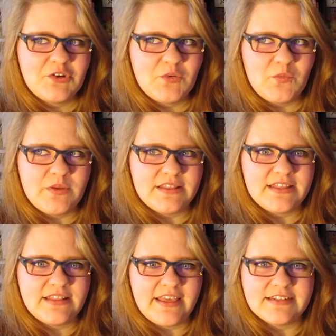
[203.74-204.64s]

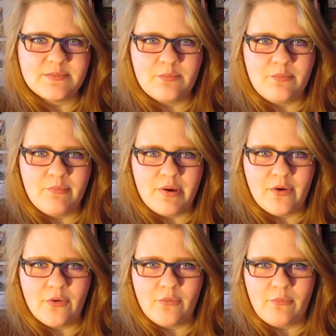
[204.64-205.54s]
really liked
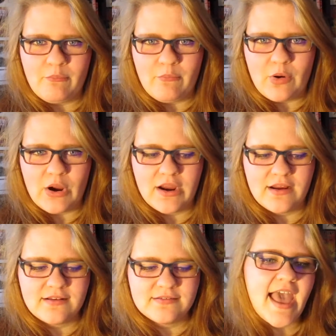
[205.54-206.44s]
Beau more.
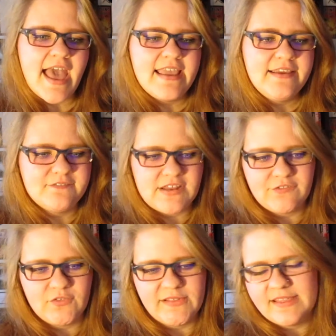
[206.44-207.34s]
I've
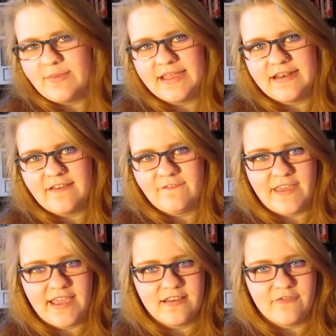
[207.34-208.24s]
never really been a
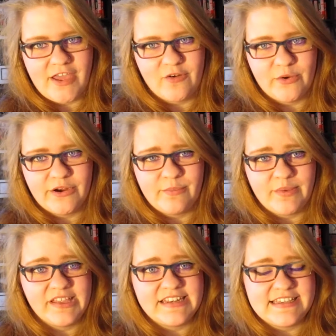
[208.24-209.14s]
fan of Edward,
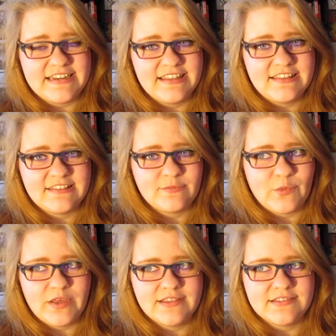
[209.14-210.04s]
but Edith
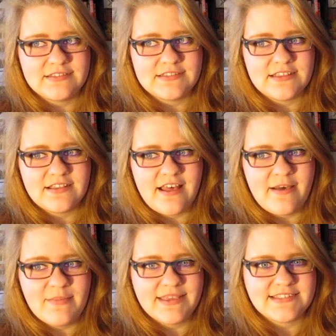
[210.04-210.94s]
was
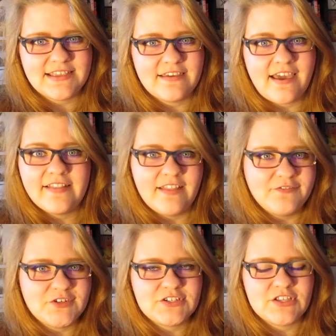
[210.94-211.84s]
amazing. I
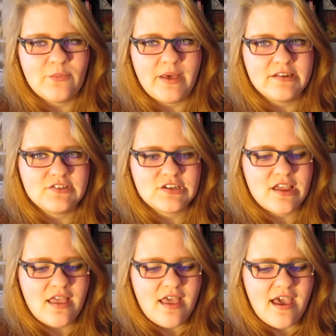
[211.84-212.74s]
loved her so much.
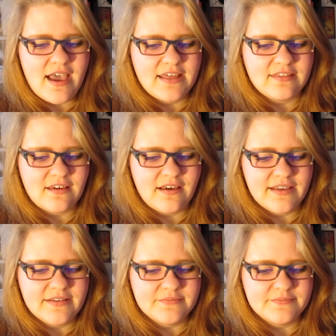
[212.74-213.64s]
I thought